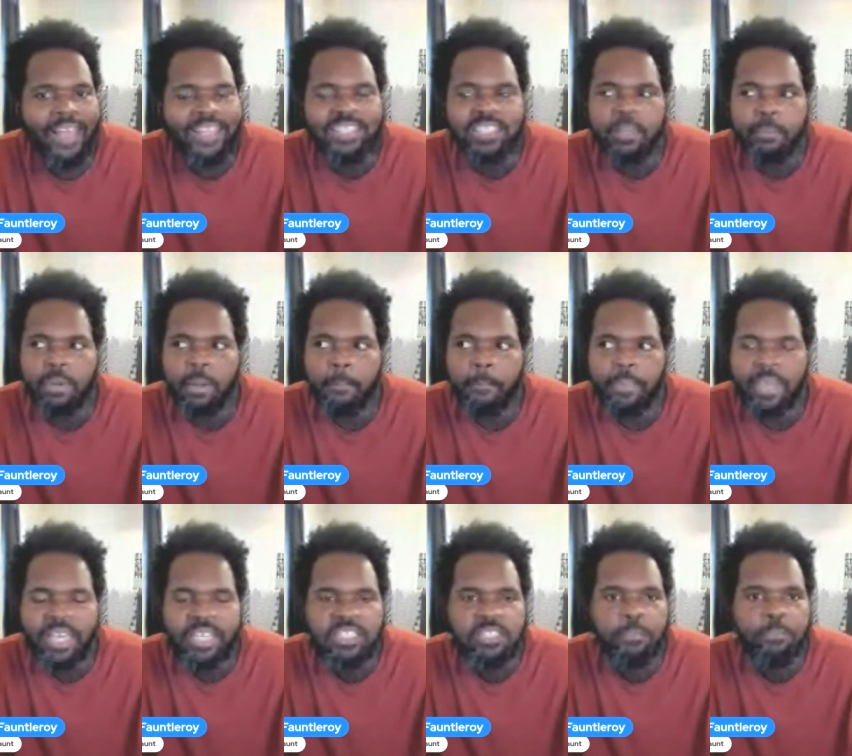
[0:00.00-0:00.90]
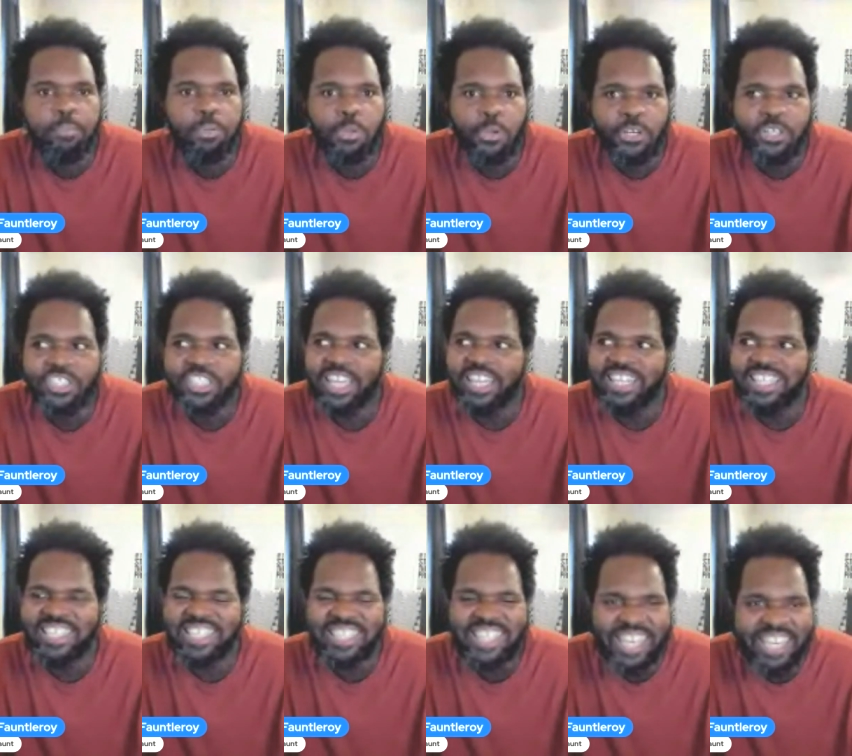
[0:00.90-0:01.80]
That's some of the biggest employers
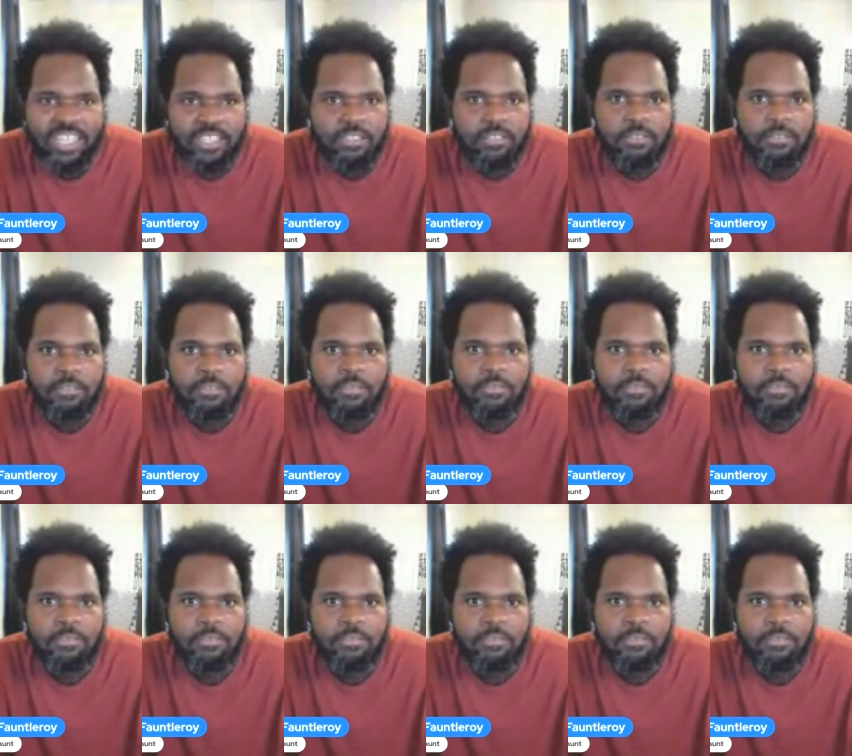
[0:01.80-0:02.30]
in the state.